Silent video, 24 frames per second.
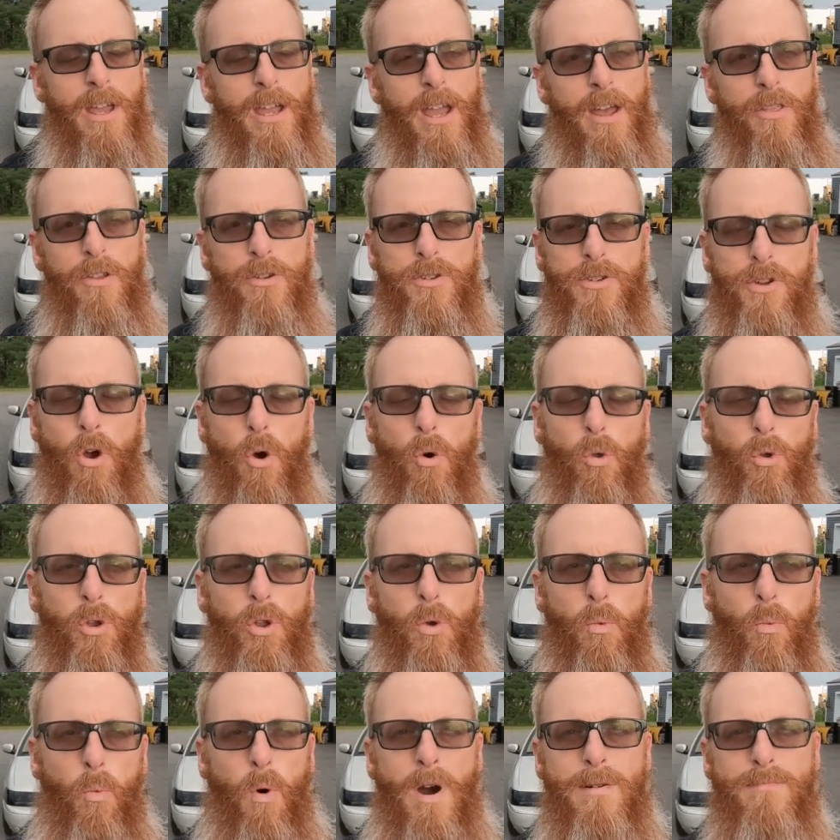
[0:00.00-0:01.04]
and there's only
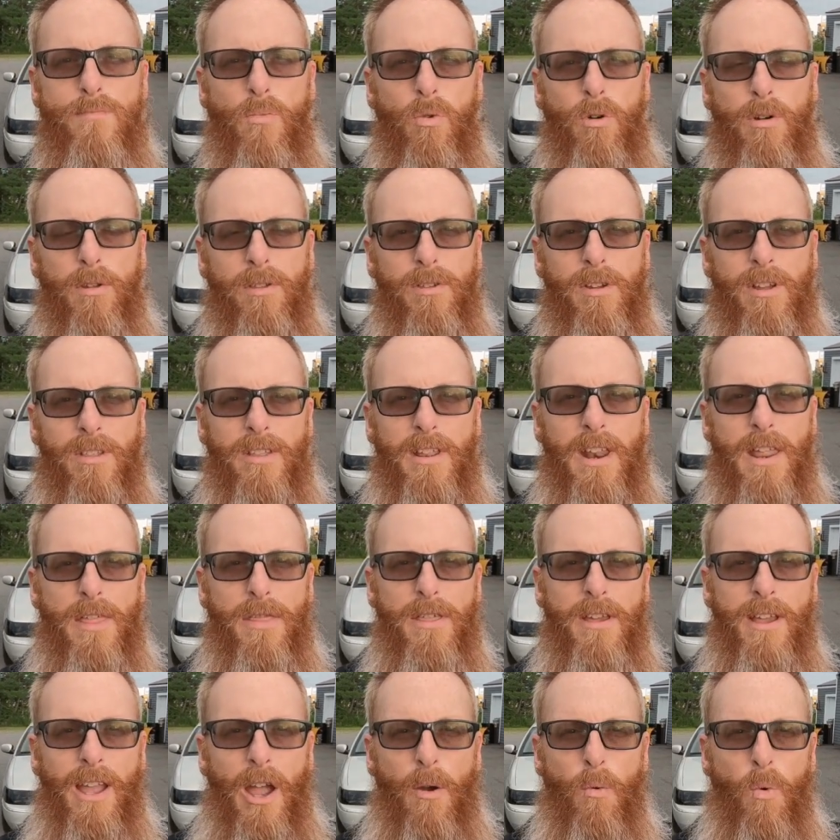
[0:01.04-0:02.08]
one more thing that I
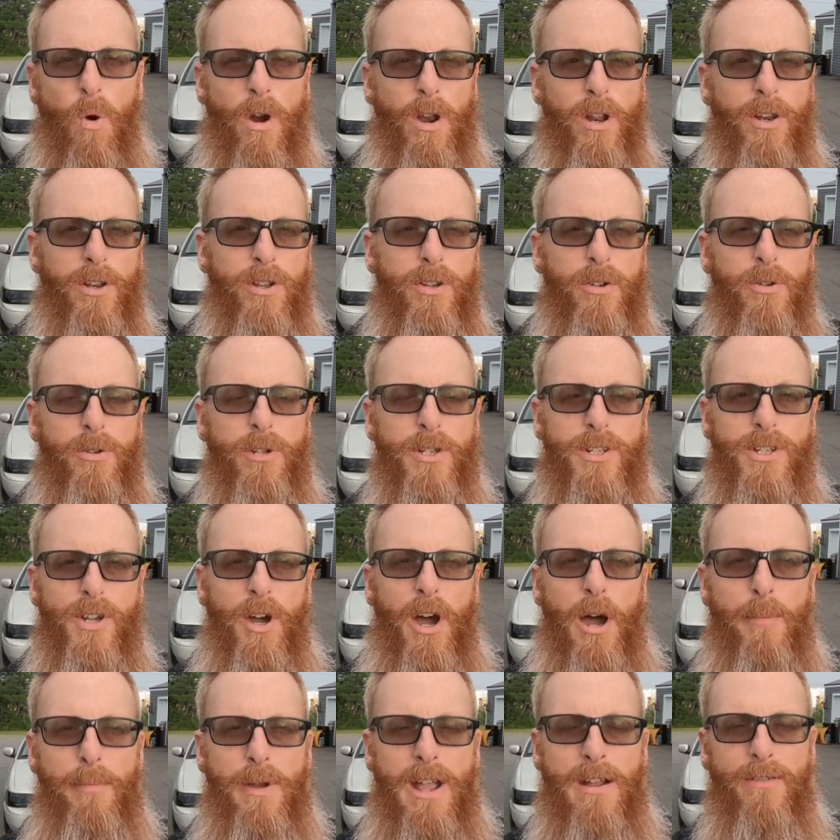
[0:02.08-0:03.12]
think I want to do to
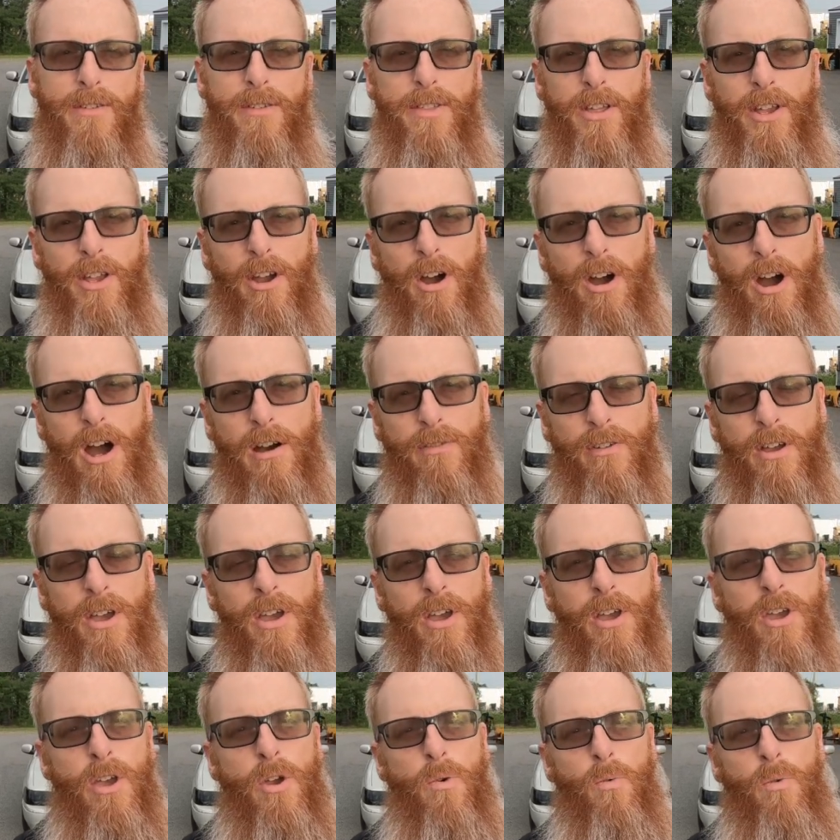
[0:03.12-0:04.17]
top everything off
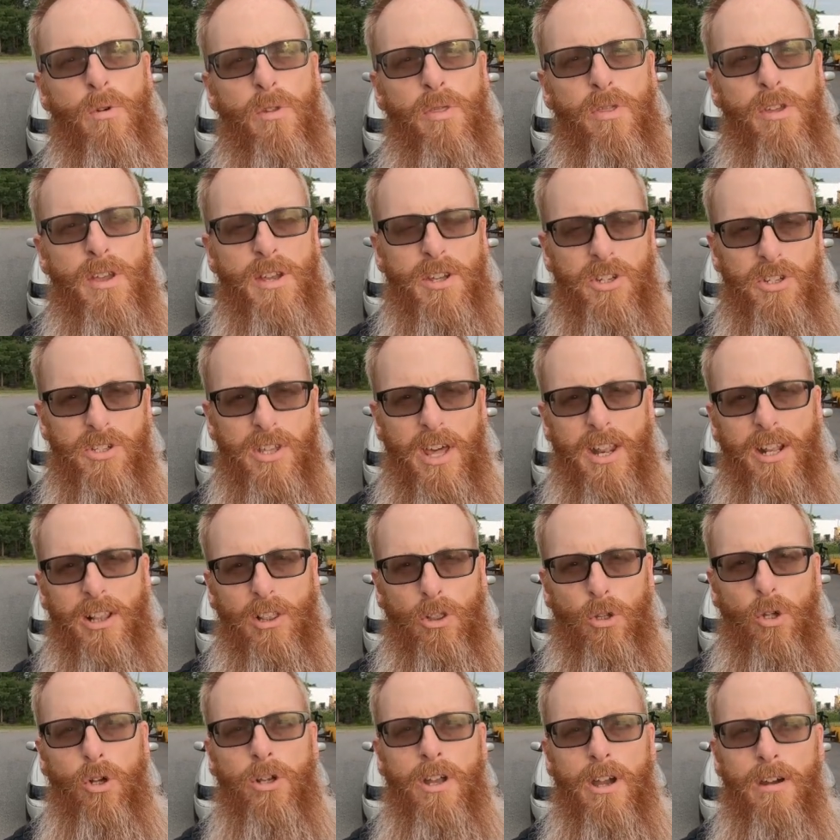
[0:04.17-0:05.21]
with the aesthetic
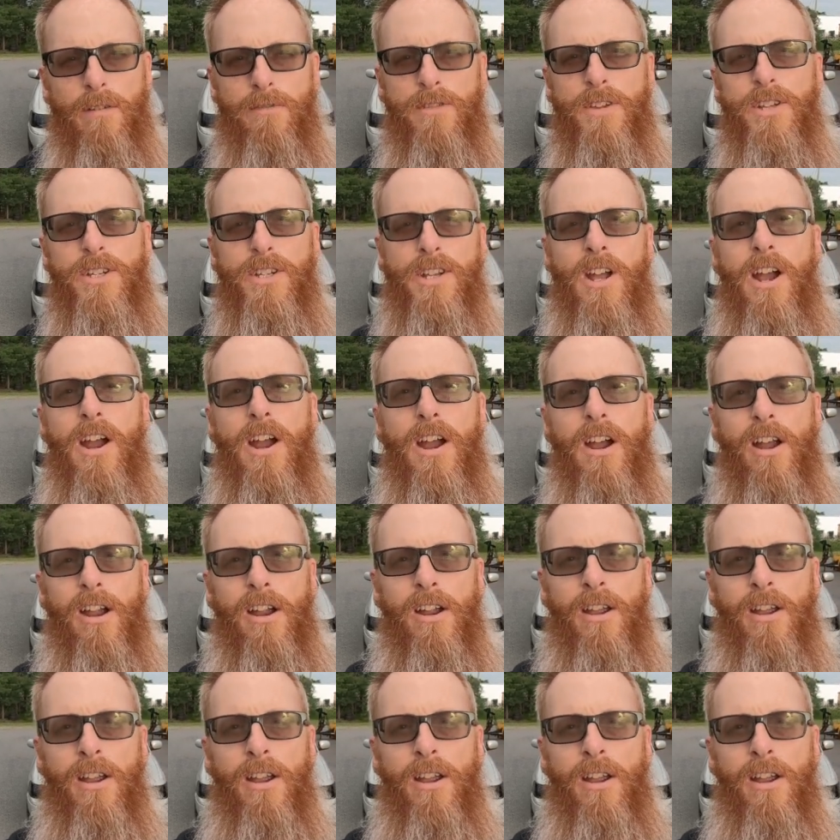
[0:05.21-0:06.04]
look of this car.